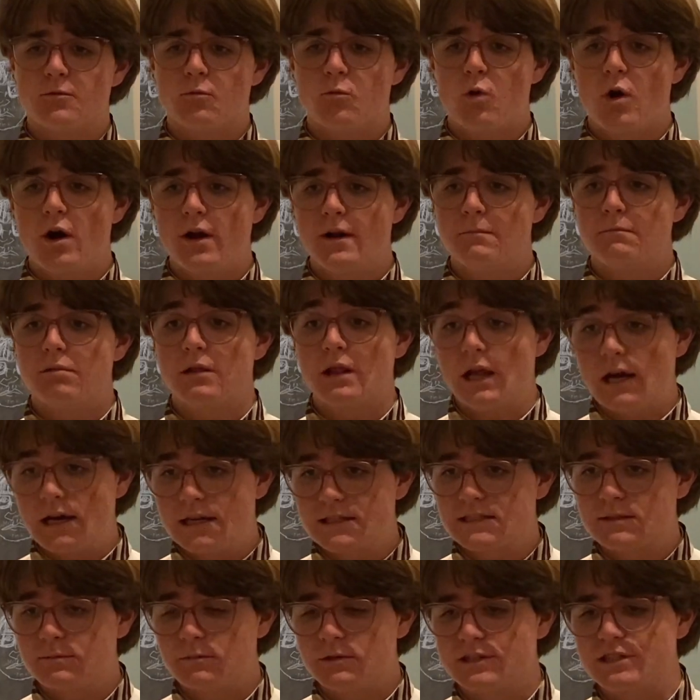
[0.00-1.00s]
one
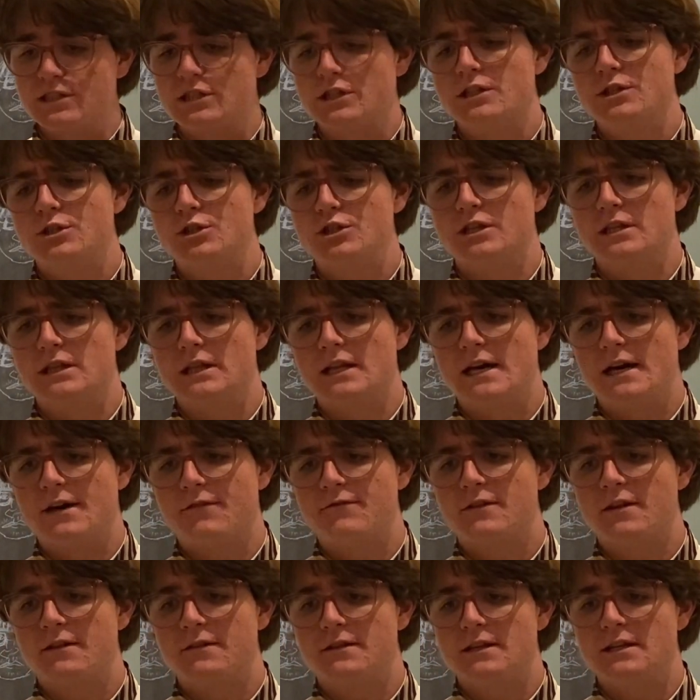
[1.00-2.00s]
plausible solution
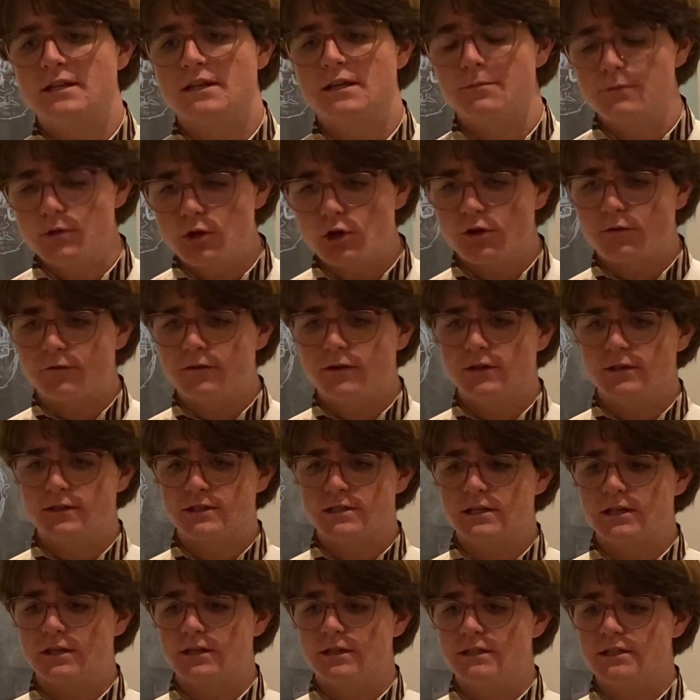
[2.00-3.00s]
left that the computer feels
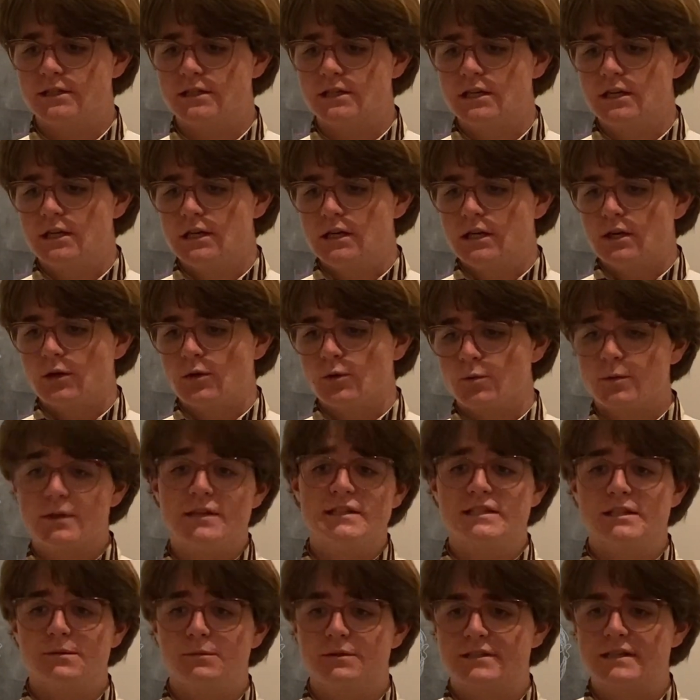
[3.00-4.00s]
there is
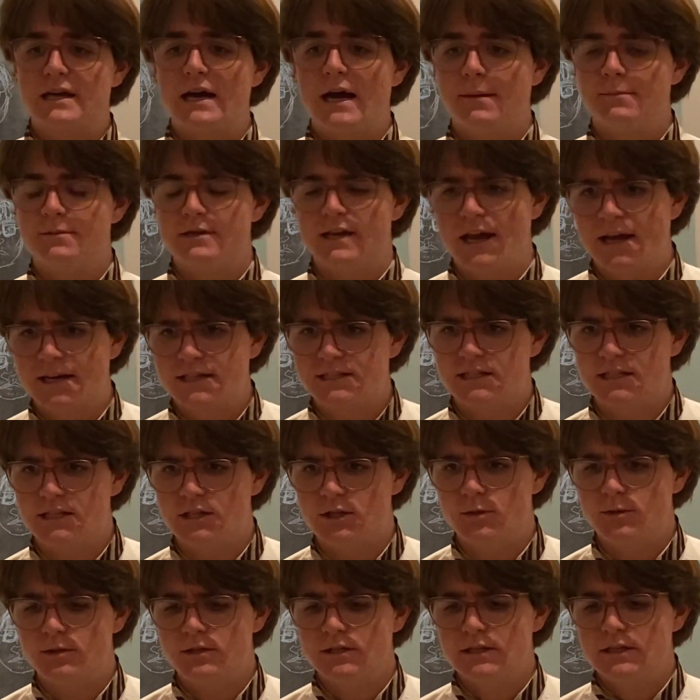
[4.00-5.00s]
reasonable time to
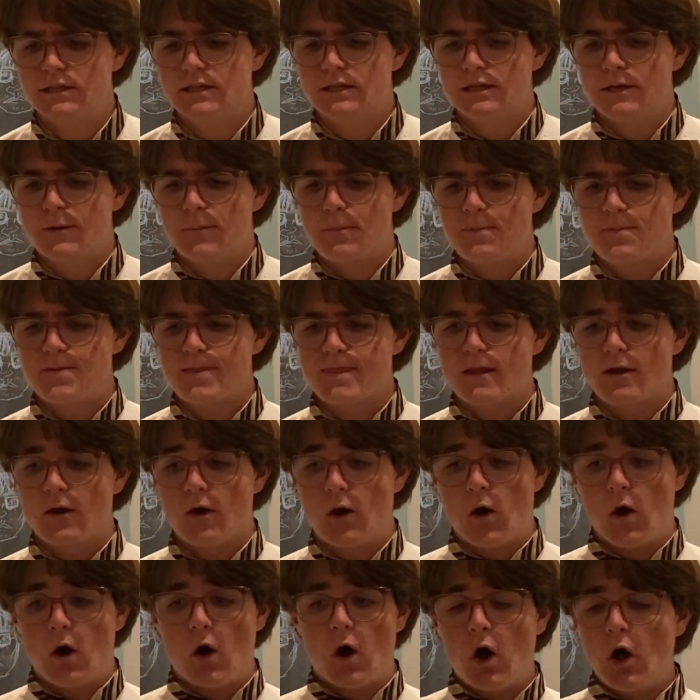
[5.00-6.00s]
execute.
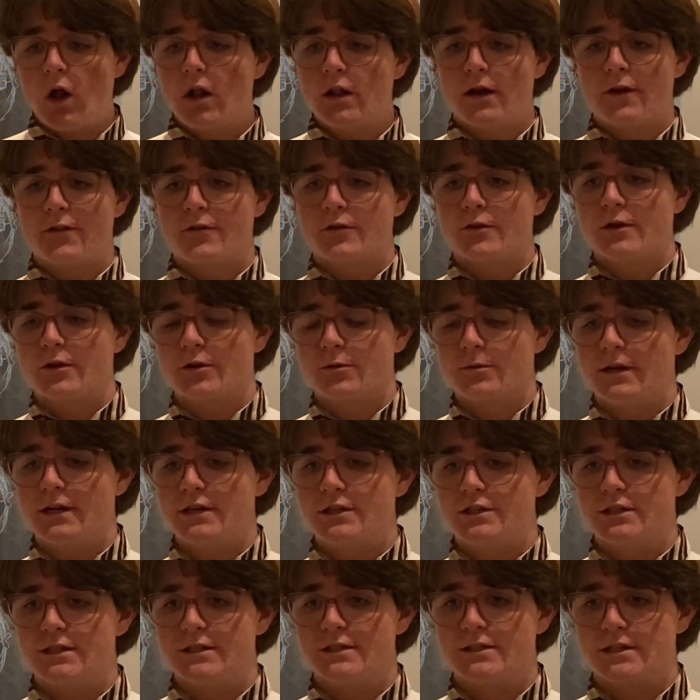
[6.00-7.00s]
All other
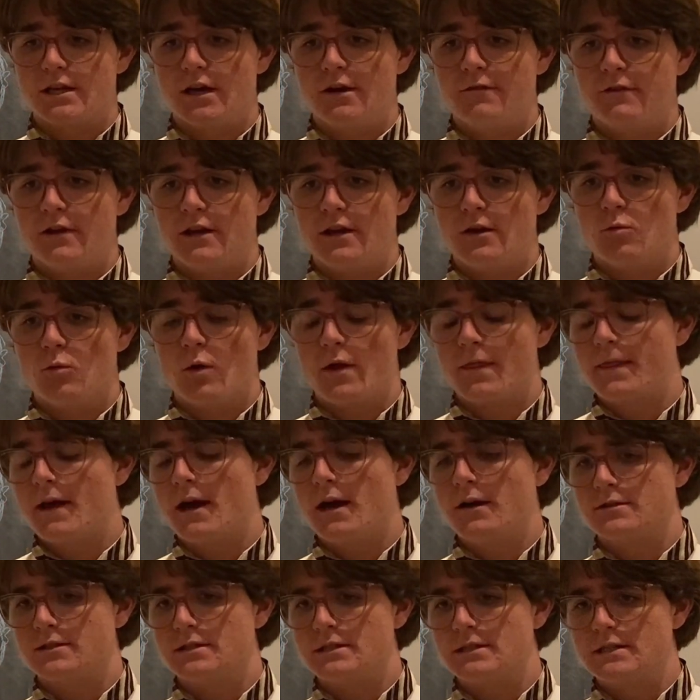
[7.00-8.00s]
iterations of a
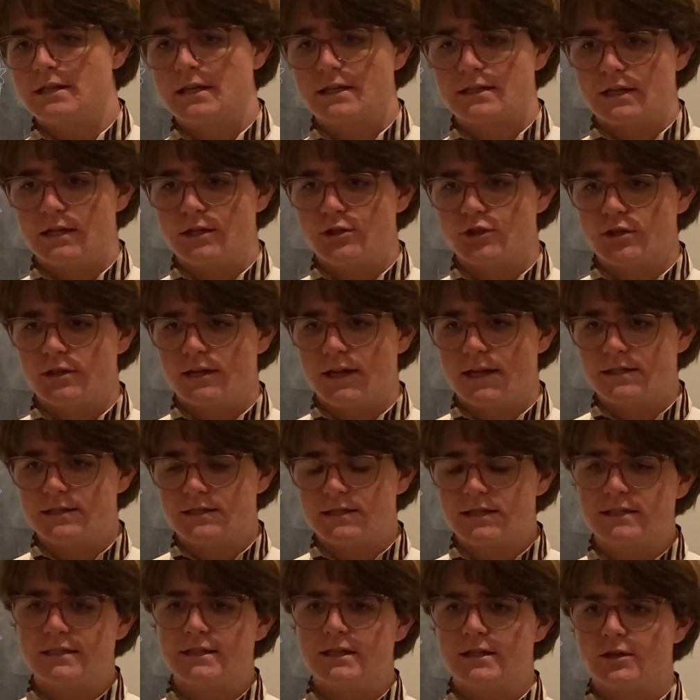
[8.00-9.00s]

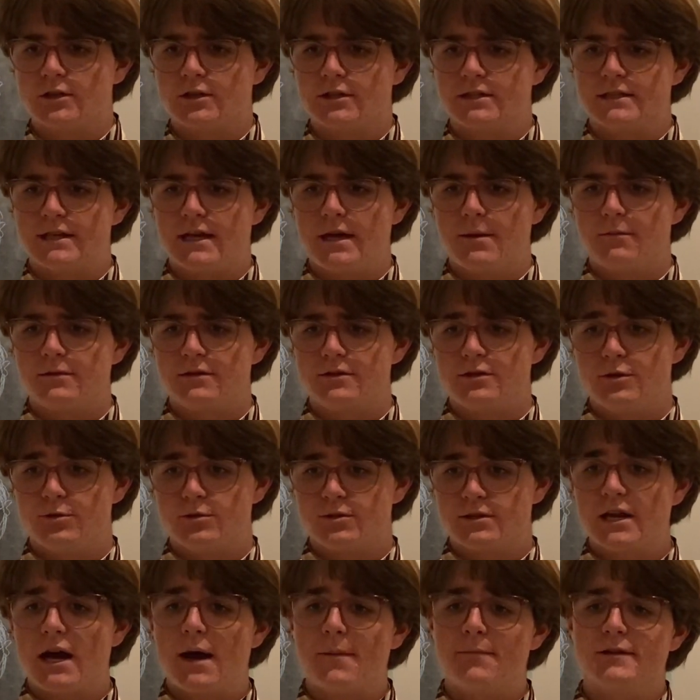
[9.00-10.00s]
1,663rd attempt to
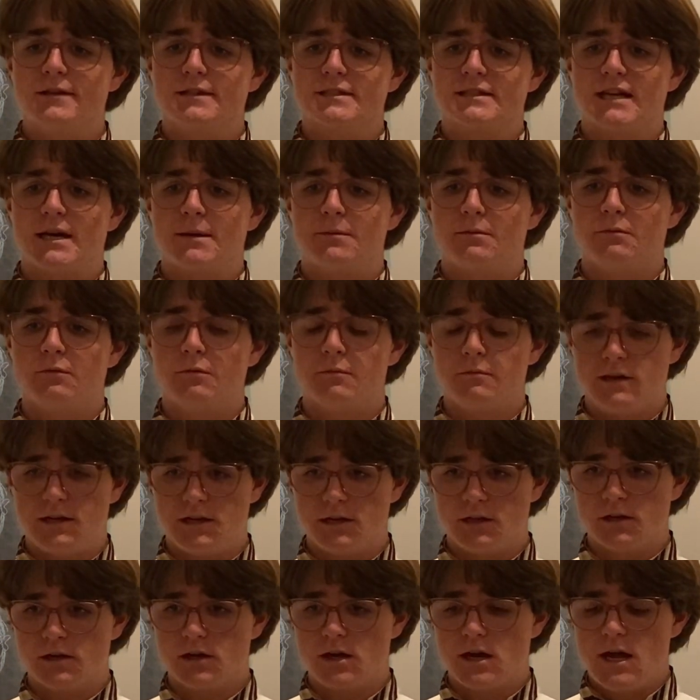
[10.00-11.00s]
stop the unstoppable
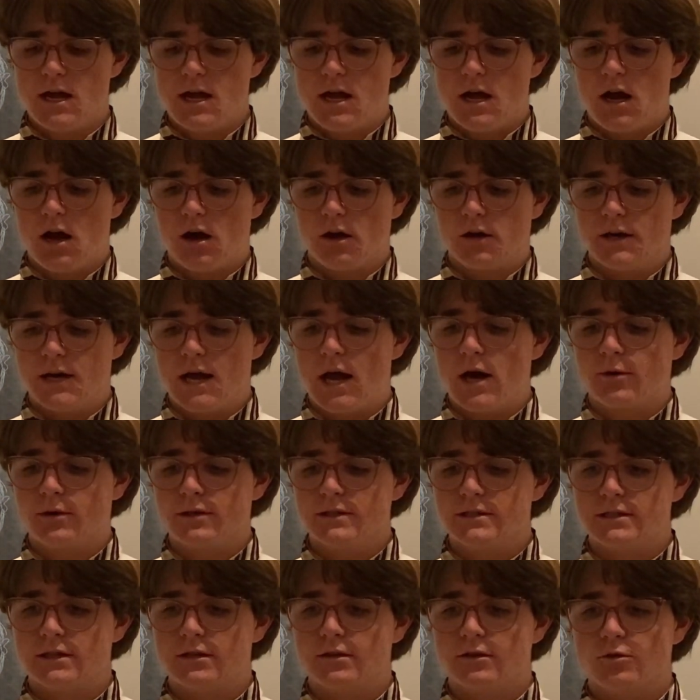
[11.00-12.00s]
meteor are now
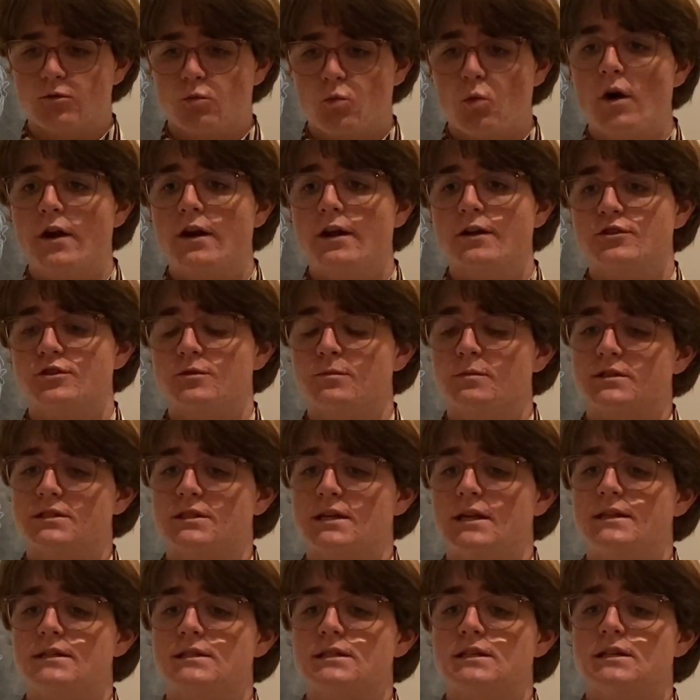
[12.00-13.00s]
considered
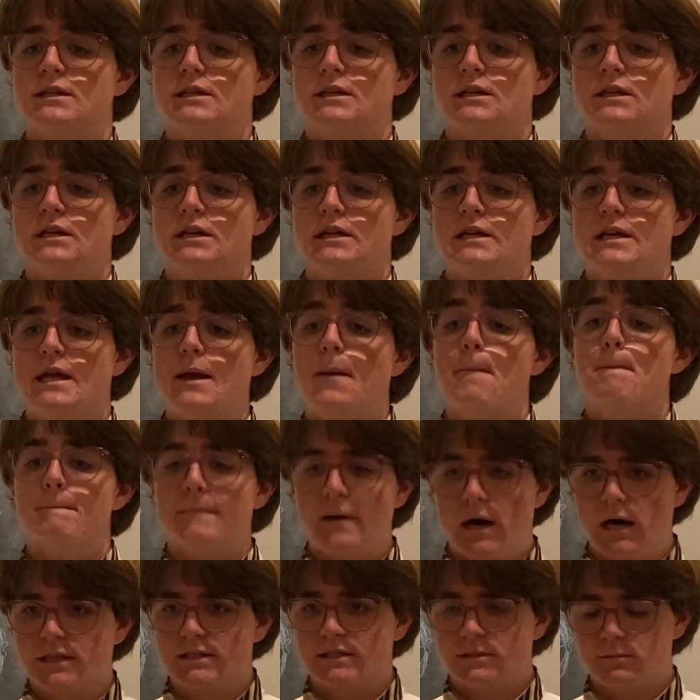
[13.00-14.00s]
100%
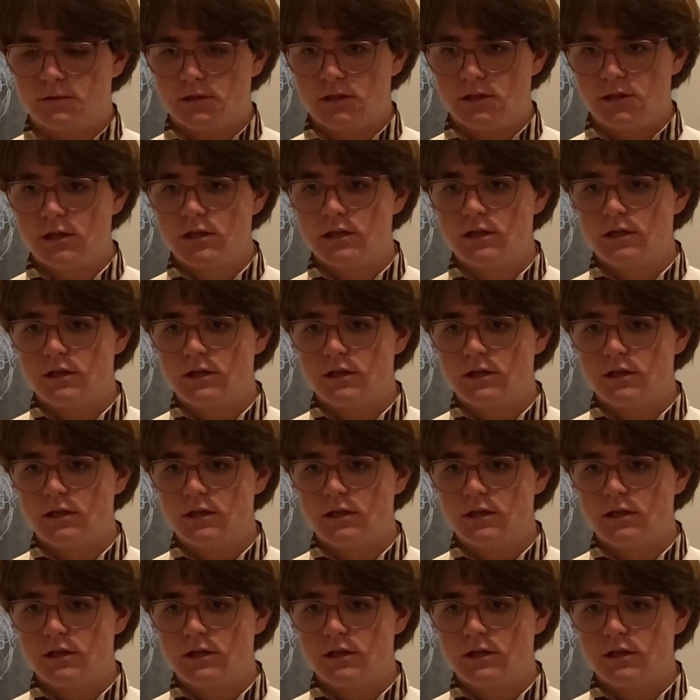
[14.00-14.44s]
impossible.